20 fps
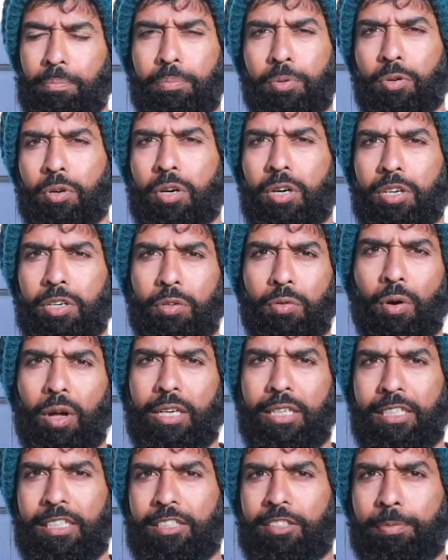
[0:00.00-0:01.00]
poor
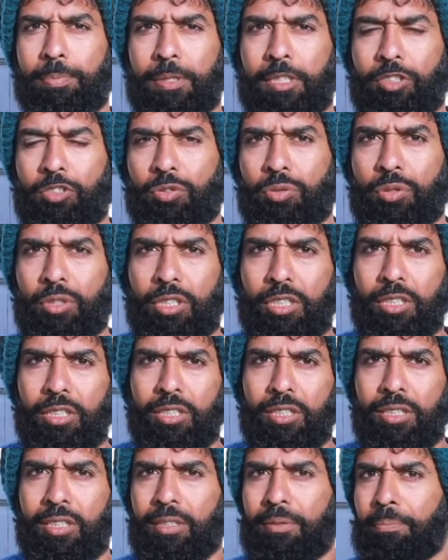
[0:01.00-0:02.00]
quality
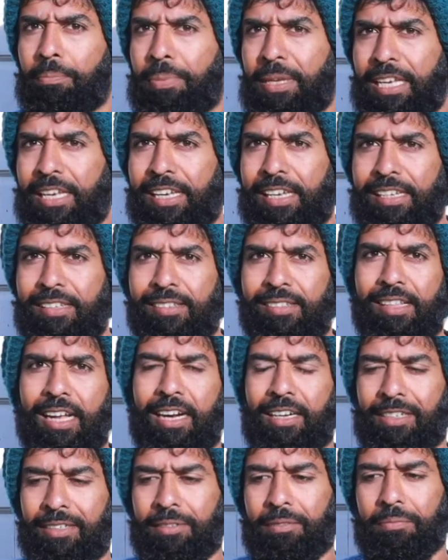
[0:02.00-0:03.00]
spiritual beings
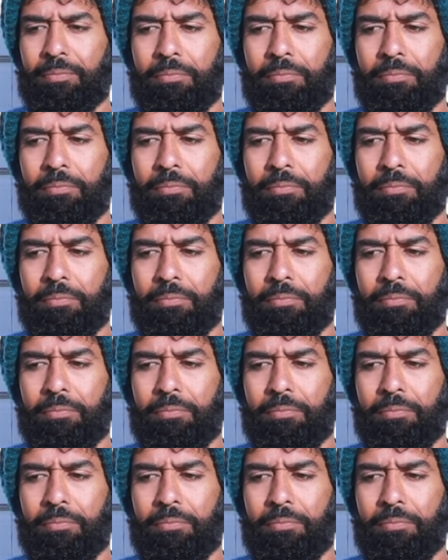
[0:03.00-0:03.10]
that